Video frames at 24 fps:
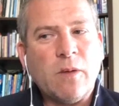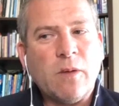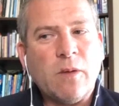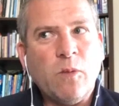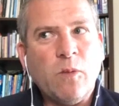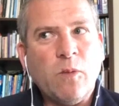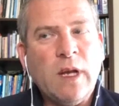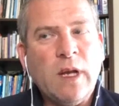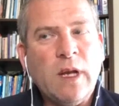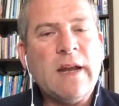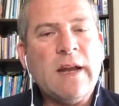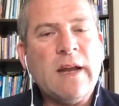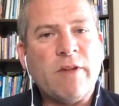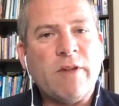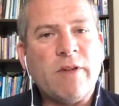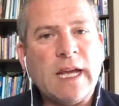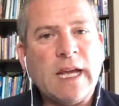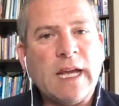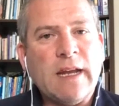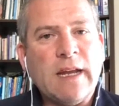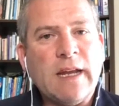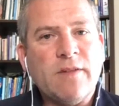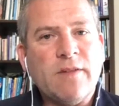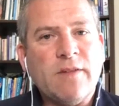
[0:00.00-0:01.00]
we'll never
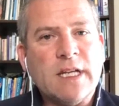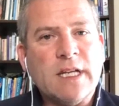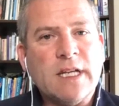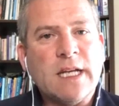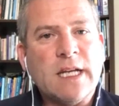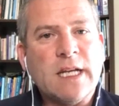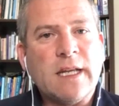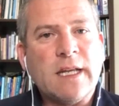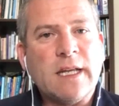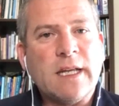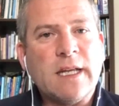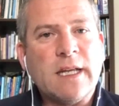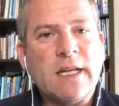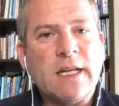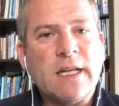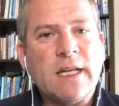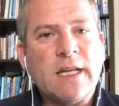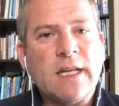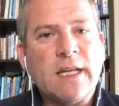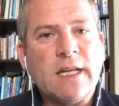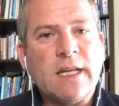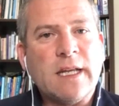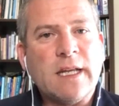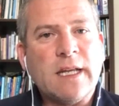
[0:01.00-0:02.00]
again have days like that.
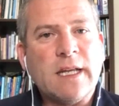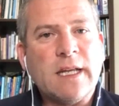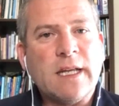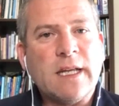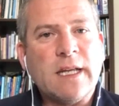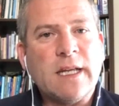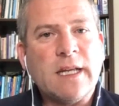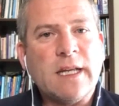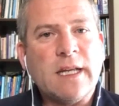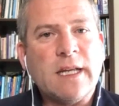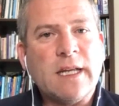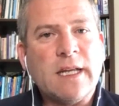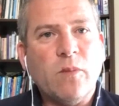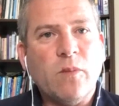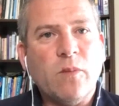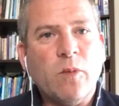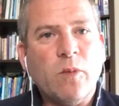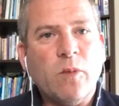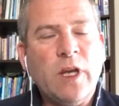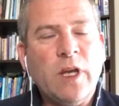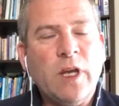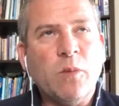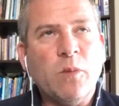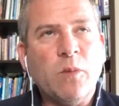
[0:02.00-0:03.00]
And
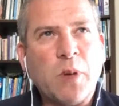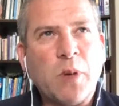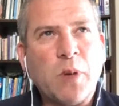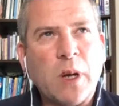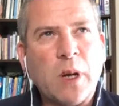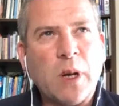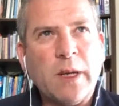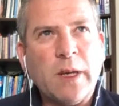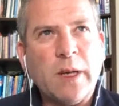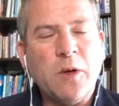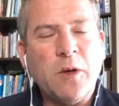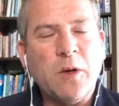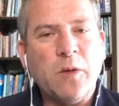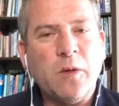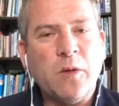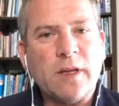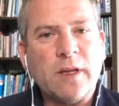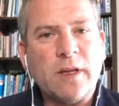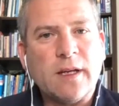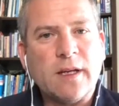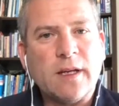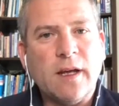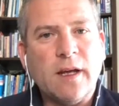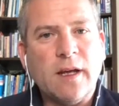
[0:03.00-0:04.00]
we probably knew it
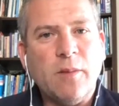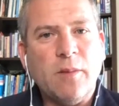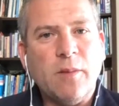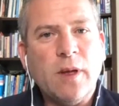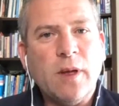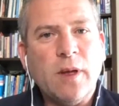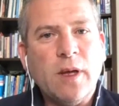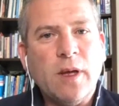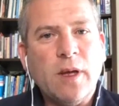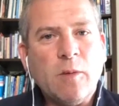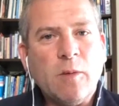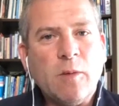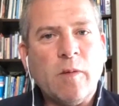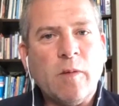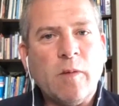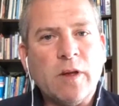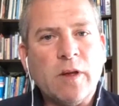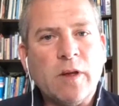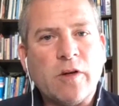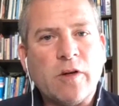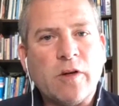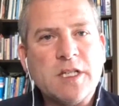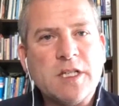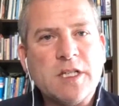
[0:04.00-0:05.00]
at the time. We were
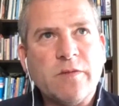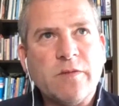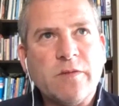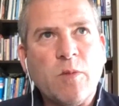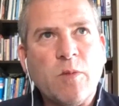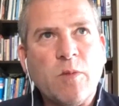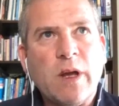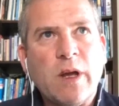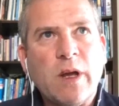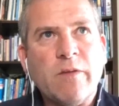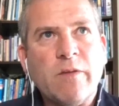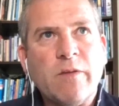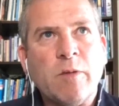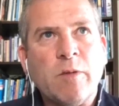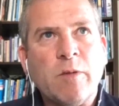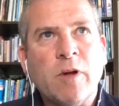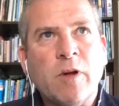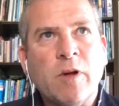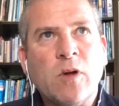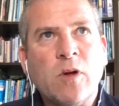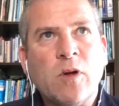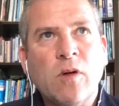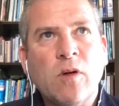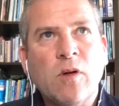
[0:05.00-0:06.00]
on the crest of a wave. We were
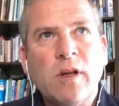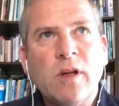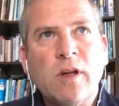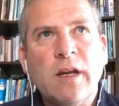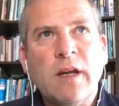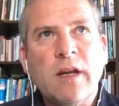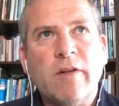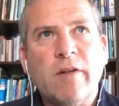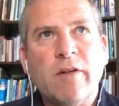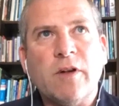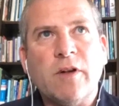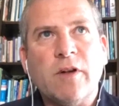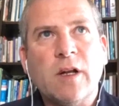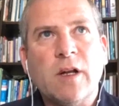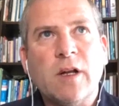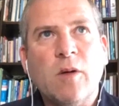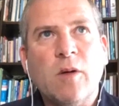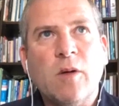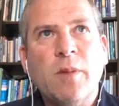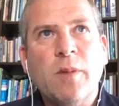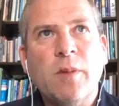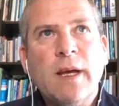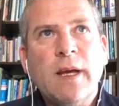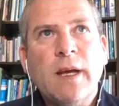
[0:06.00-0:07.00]
in a golden era for the
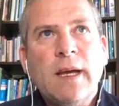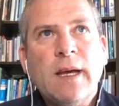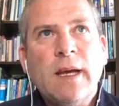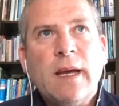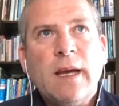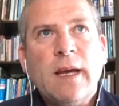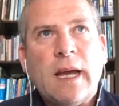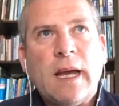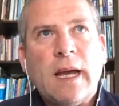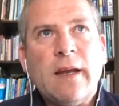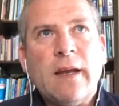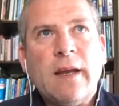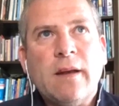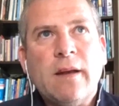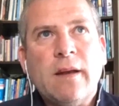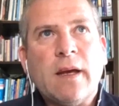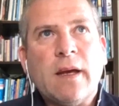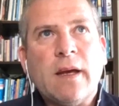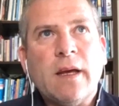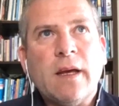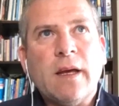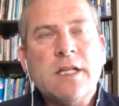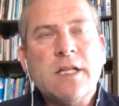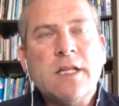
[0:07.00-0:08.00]
club. And
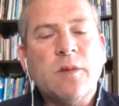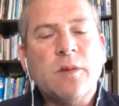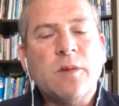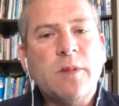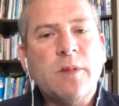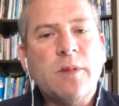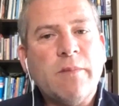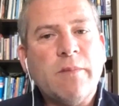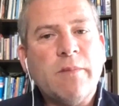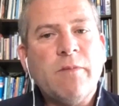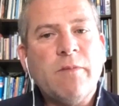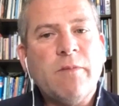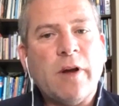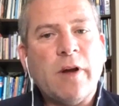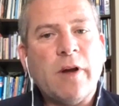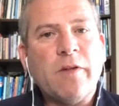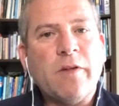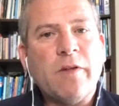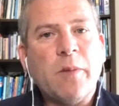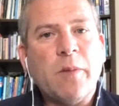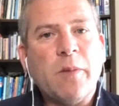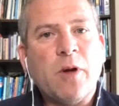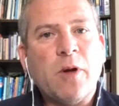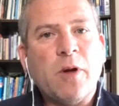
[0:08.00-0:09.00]
it's something I'm
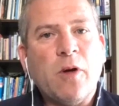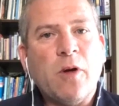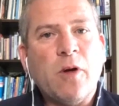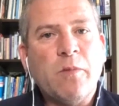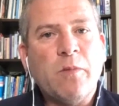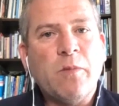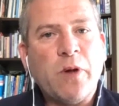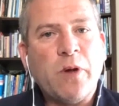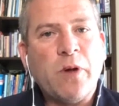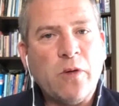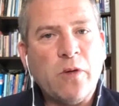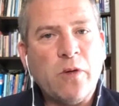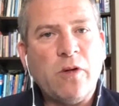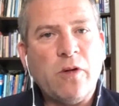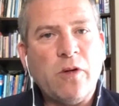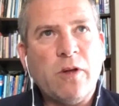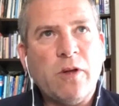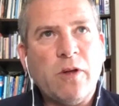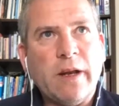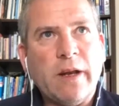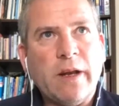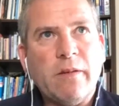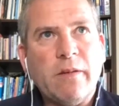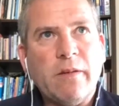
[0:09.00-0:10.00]
very, very proud of. Prouder
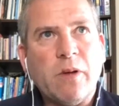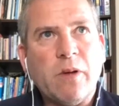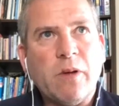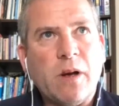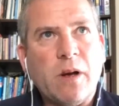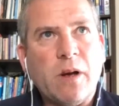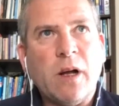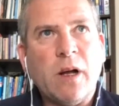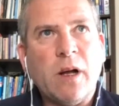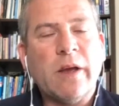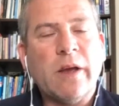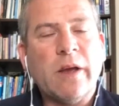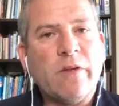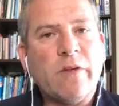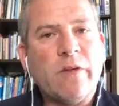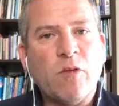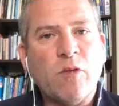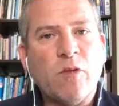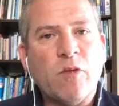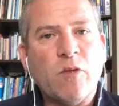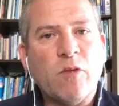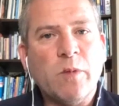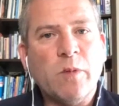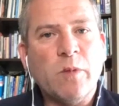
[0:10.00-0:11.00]
than all I've
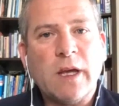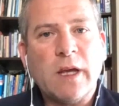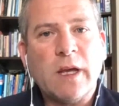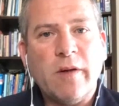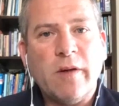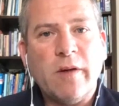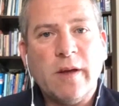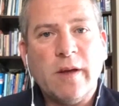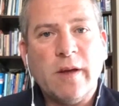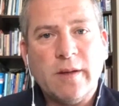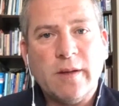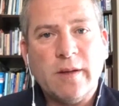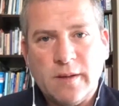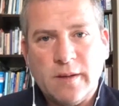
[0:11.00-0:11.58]
ever won with Kerry.